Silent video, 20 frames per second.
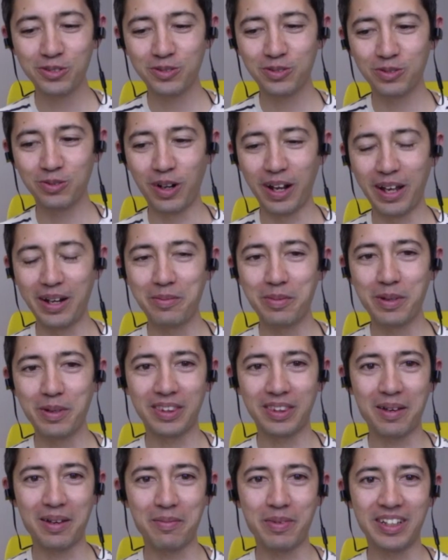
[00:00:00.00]
right about
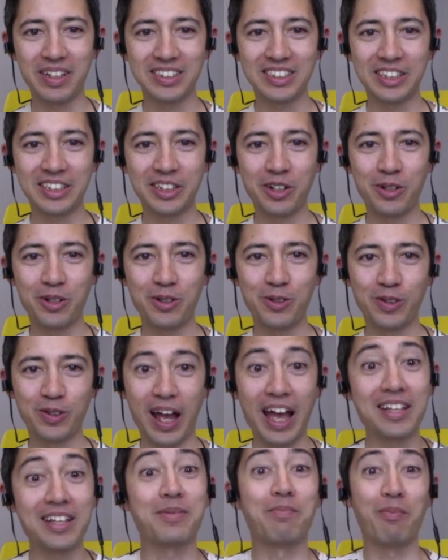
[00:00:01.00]
that, because I know
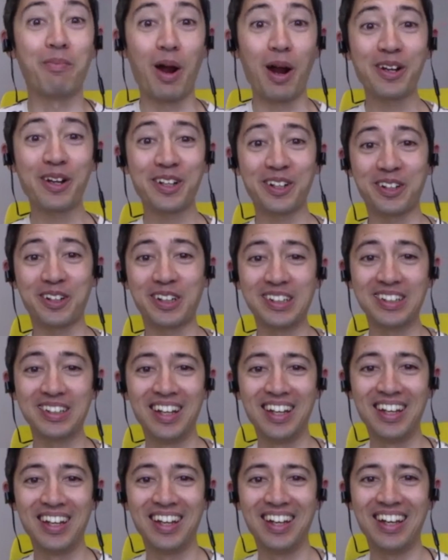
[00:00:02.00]
as a marketer,
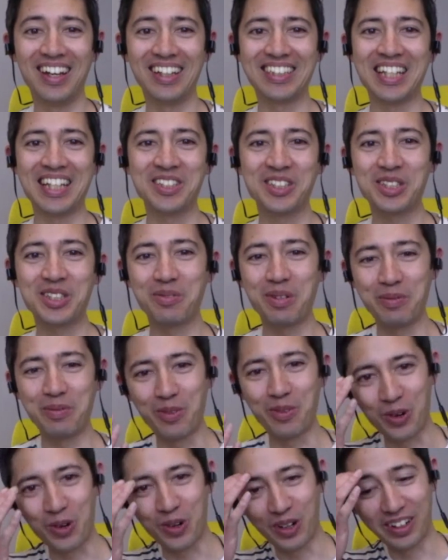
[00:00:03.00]
it tends to be
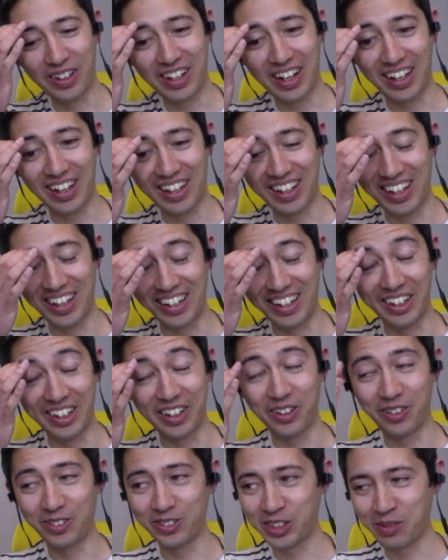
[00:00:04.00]
more, and I
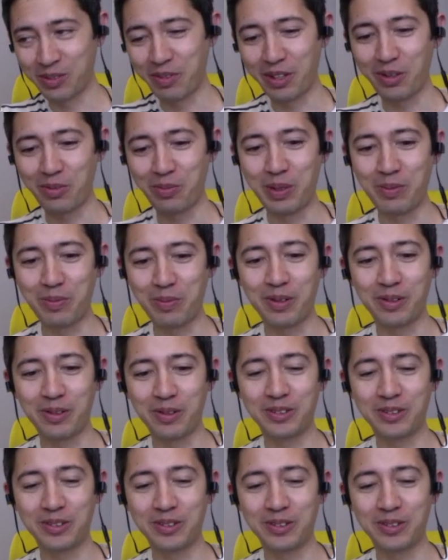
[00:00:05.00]
know some other
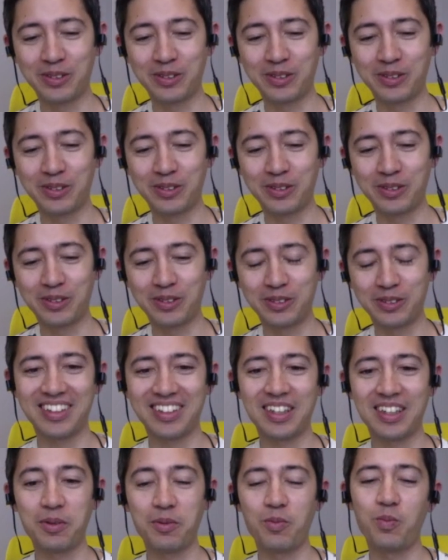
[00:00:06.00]
people,
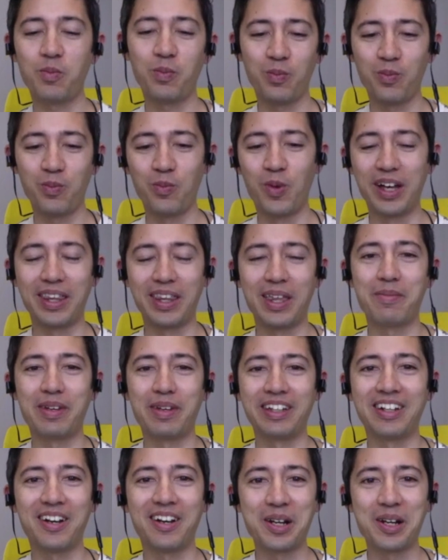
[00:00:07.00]
while they may
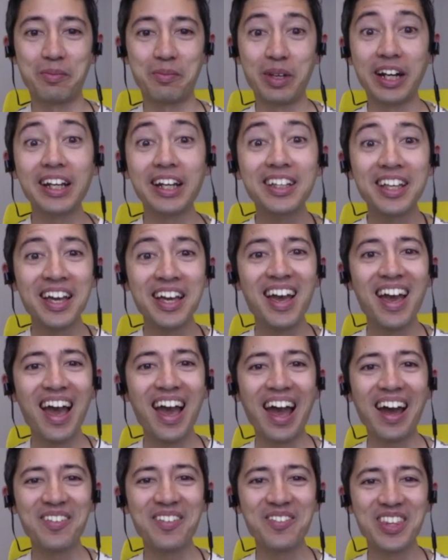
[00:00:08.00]
not admit it,
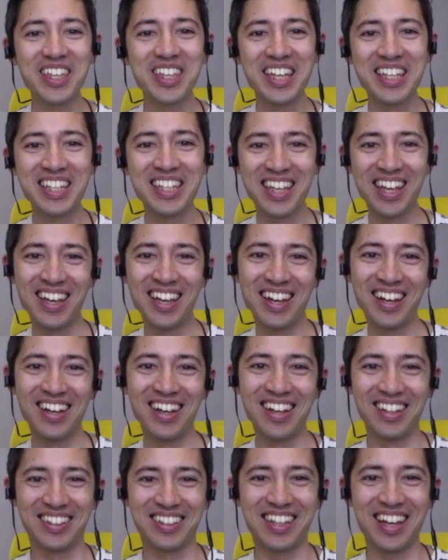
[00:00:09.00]
have this
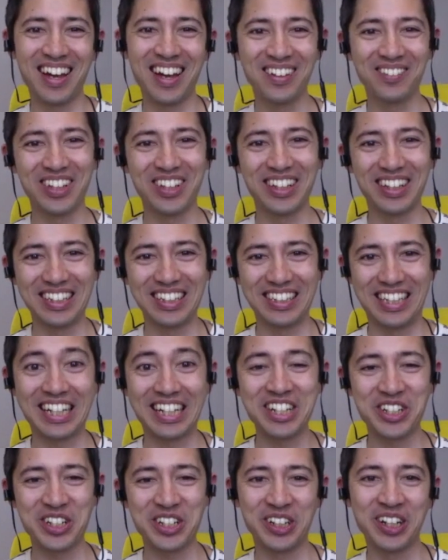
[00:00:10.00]
kind of like
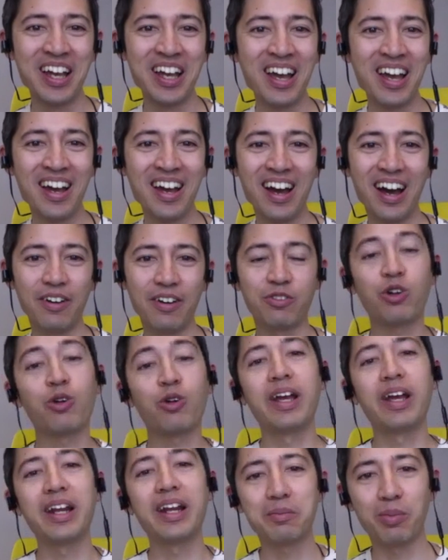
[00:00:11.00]
addiction of
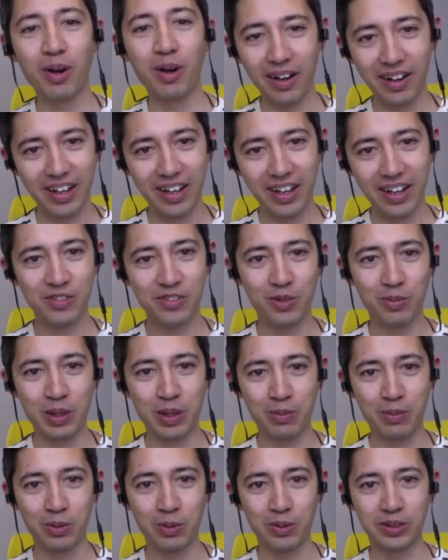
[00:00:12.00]
creating products for
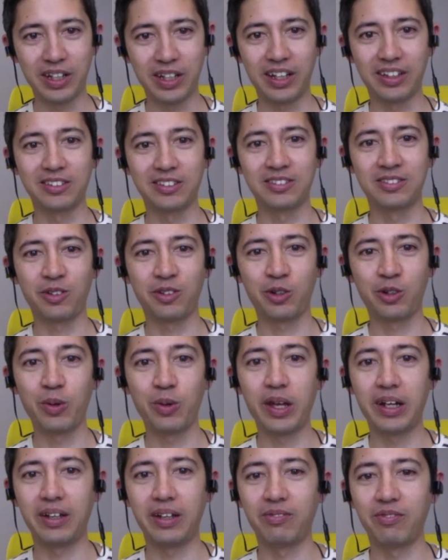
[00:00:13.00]
people and
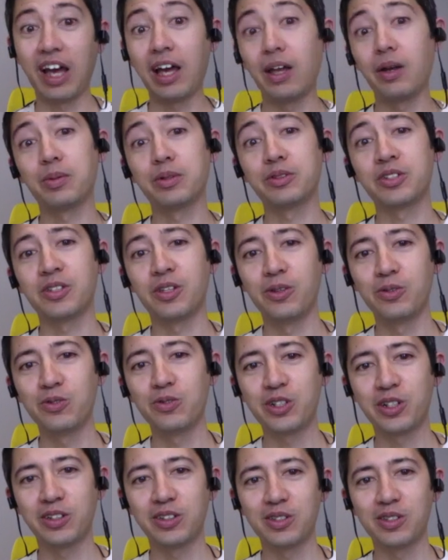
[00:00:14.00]
creating valuable
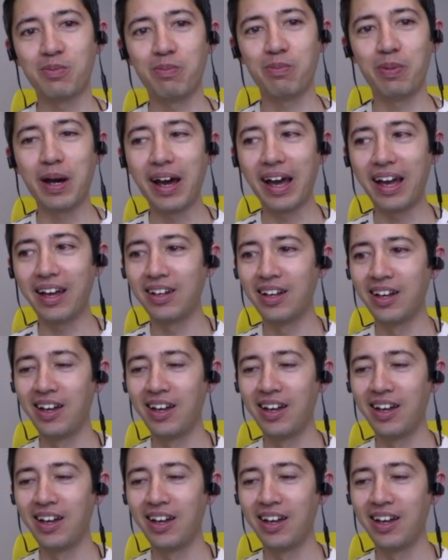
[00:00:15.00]
solutions. But